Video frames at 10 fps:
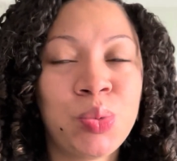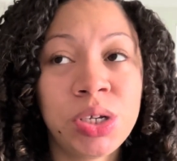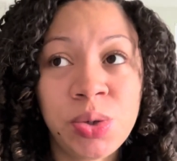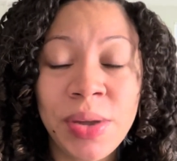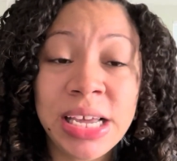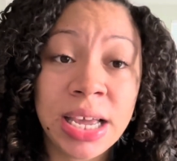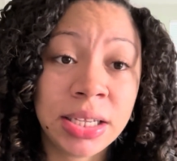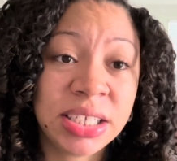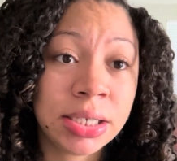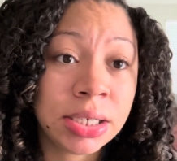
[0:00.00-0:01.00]
once we get
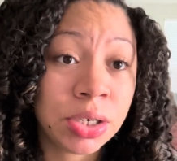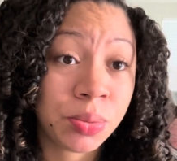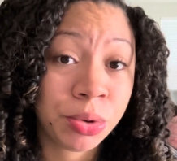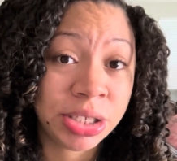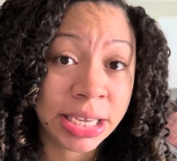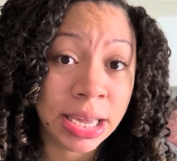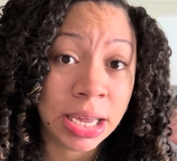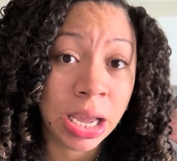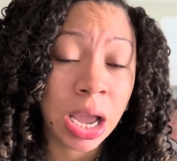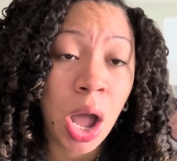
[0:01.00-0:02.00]
into a good
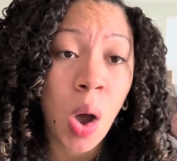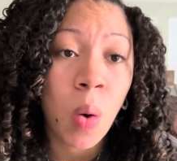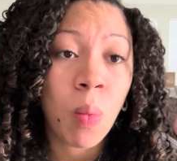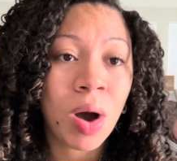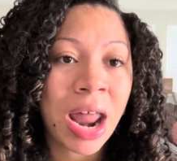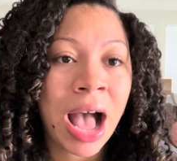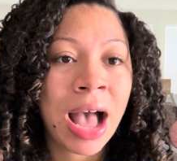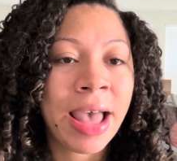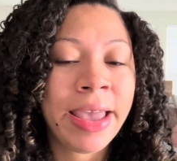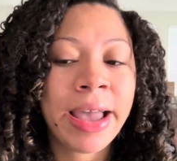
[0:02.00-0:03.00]
routine, what
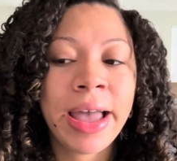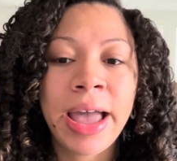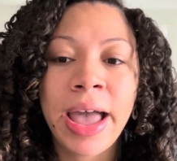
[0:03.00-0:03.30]
I